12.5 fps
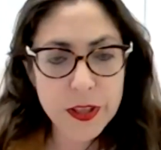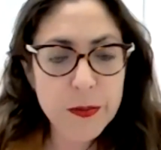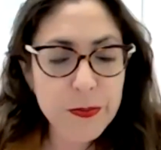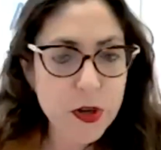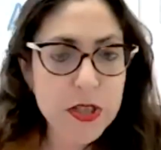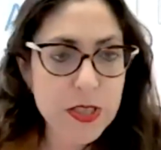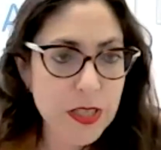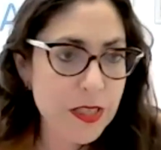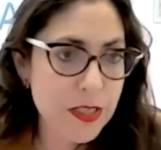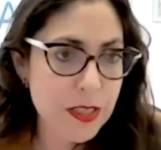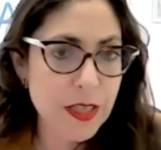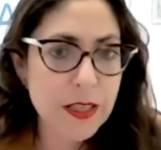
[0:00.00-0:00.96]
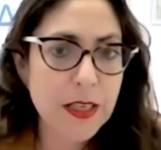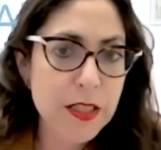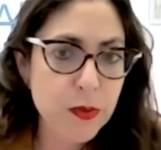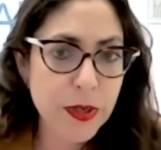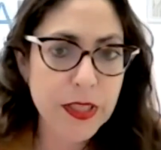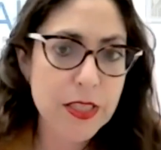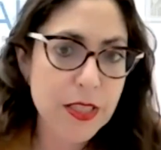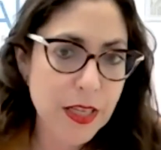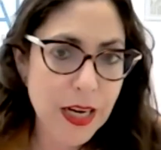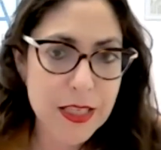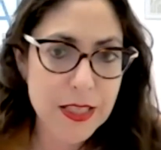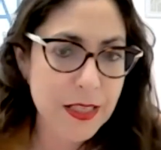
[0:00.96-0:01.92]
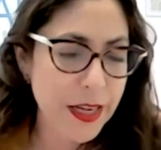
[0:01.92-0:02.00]
with the protests that, as we
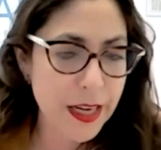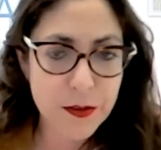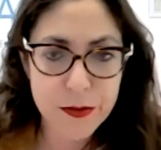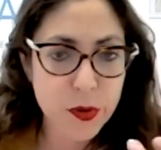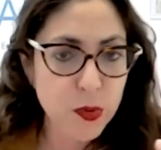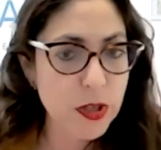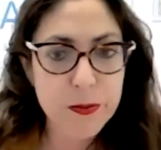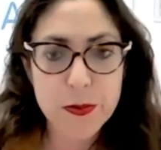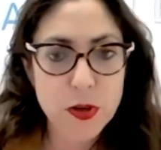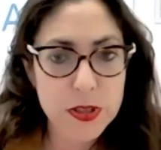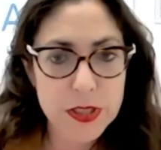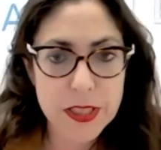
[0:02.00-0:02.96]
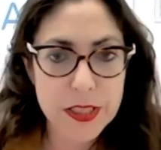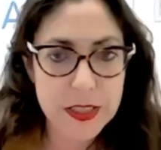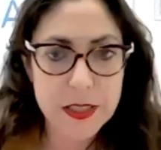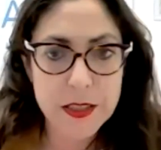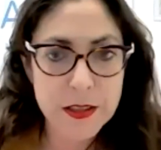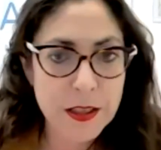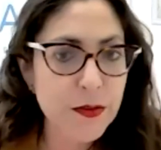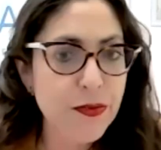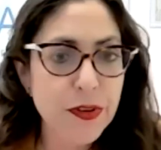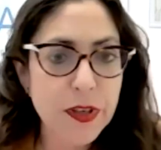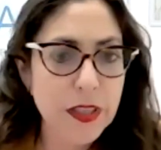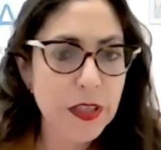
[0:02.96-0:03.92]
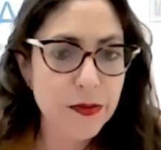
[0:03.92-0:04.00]
discussed, they view the protest
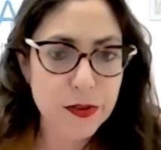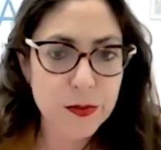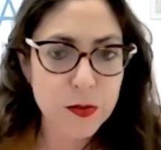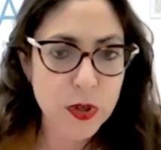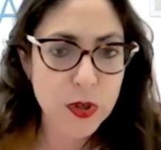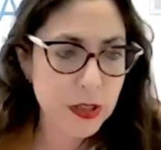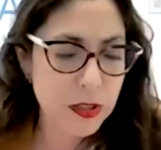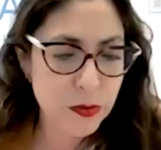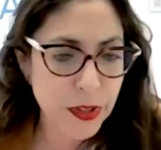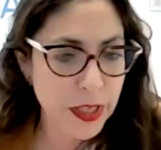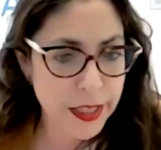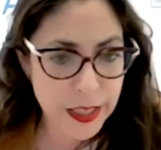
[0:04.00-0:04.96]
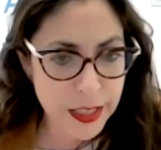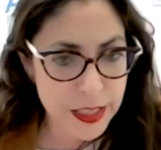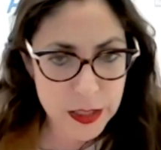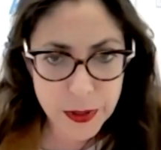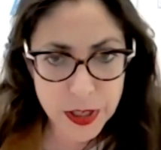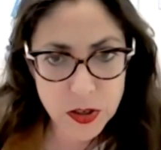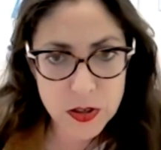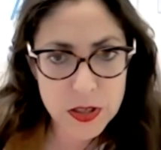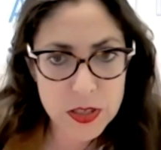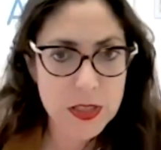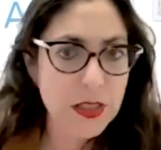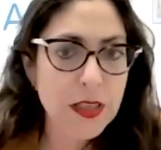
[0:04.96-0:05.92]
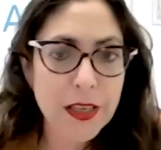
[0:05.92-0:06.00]
differently from what it really is,
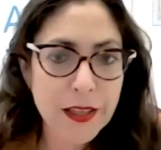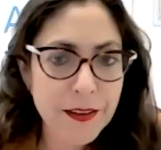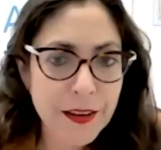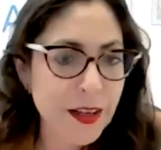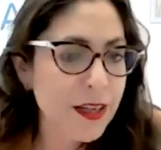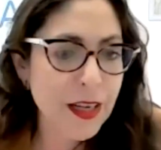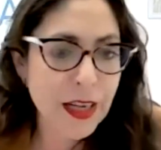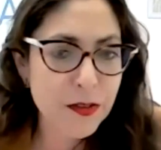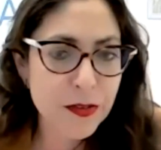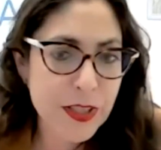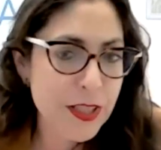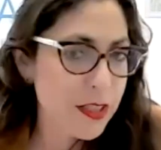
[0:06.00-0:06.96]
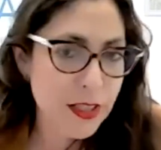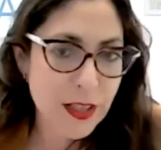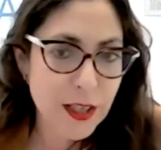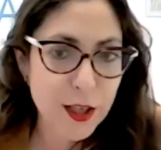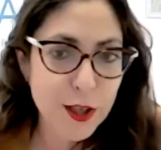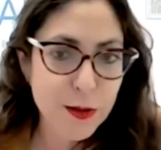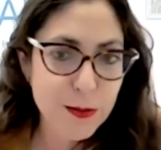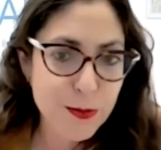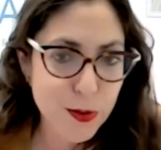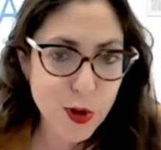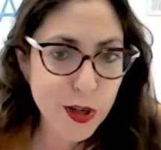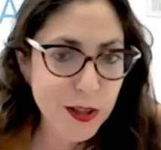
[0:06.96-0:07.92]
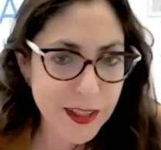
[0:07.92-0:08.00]
because in their countries,
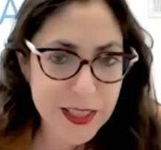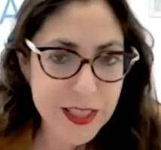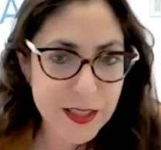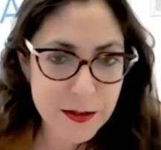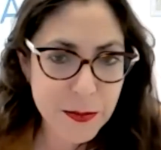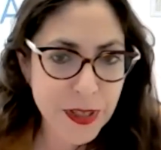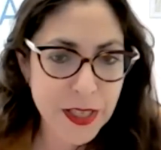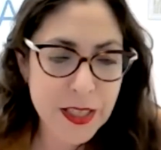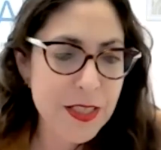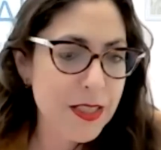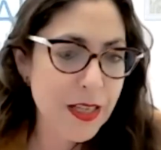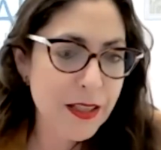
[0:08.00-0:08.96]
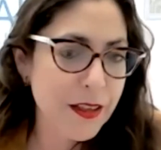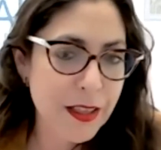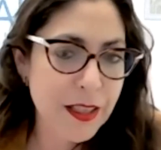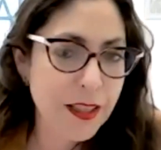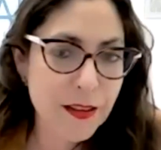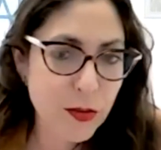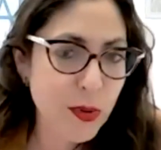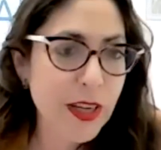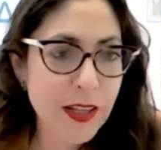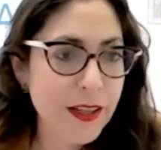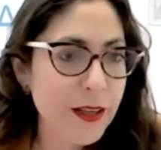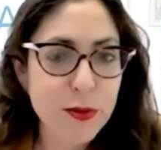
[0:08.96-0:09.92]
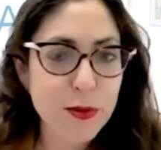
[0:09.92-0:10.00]
protest means that they need to
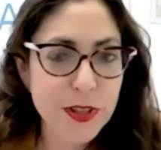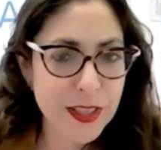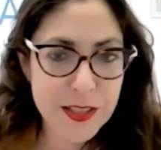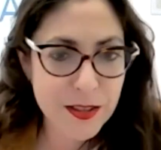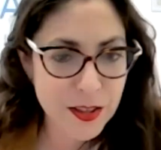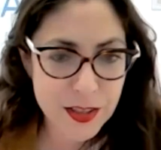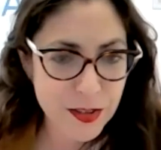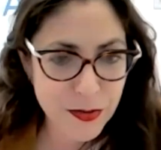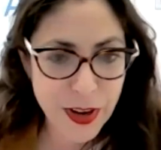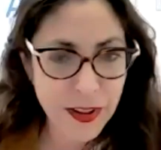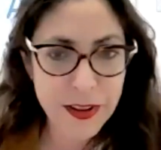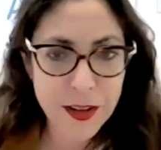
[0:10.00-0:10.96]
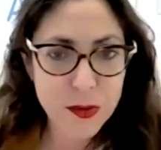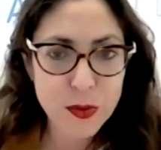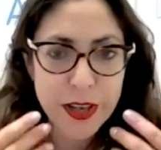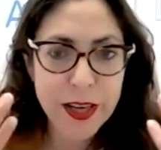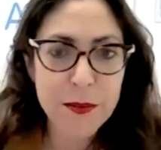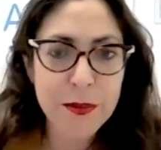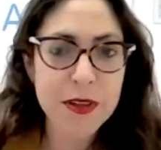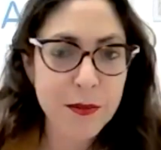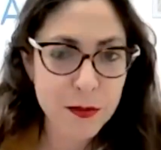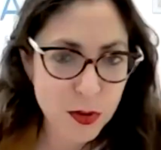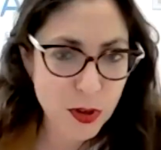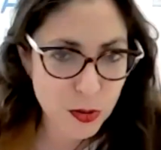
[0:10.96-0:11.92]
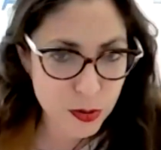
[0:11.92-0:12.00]
kill the protesters rather than to enable
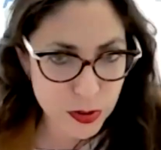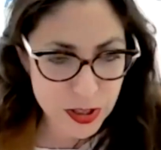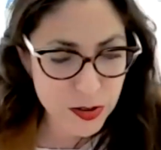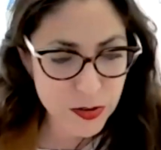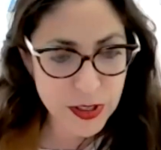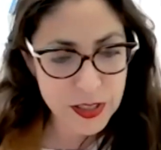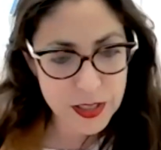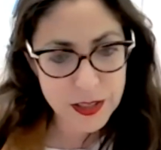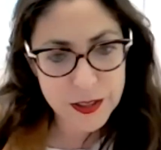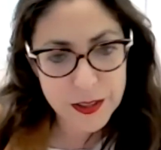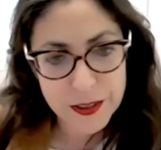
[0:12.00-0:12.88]
them to go to the streets.